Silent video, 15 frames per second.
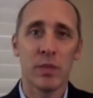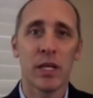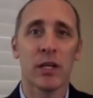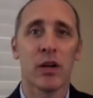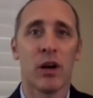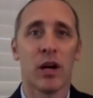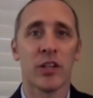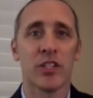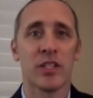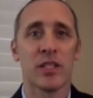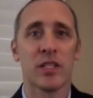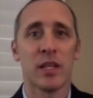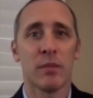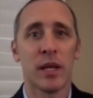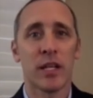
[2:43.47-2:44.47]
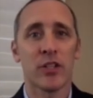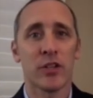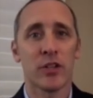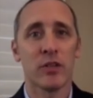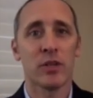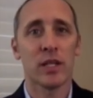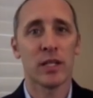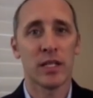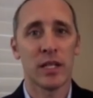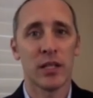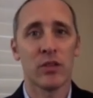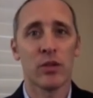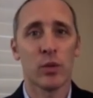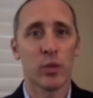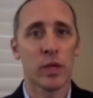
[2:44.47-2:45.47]
Just be cautious and make sure you
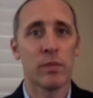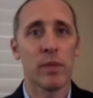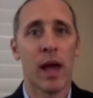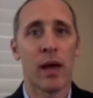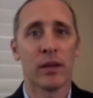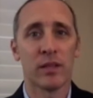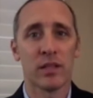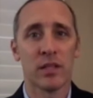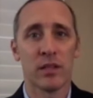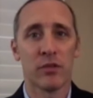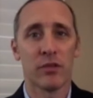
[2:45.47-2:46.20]
continue to rebalance and